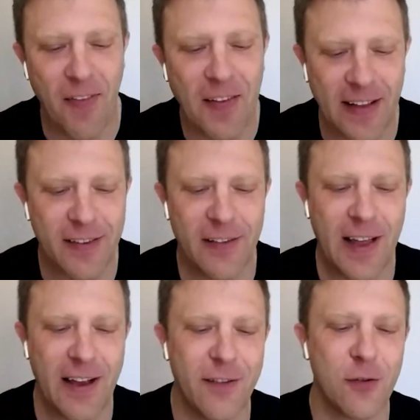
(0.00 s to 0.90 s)
I think
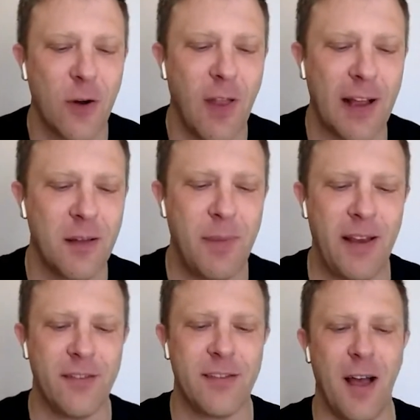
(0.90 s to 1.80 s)
that is sort of like the
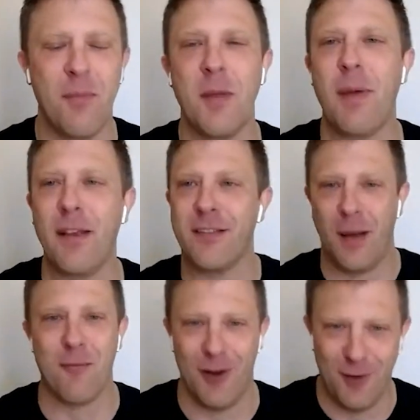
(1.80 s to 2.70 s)
best
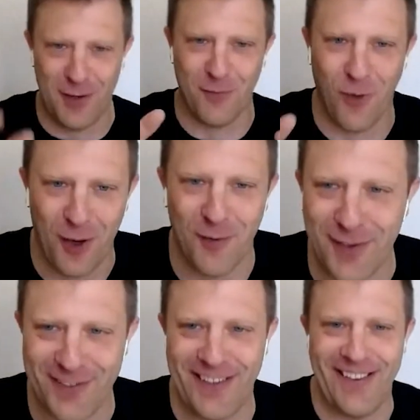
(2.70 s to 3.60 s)
summary of it, of what you've just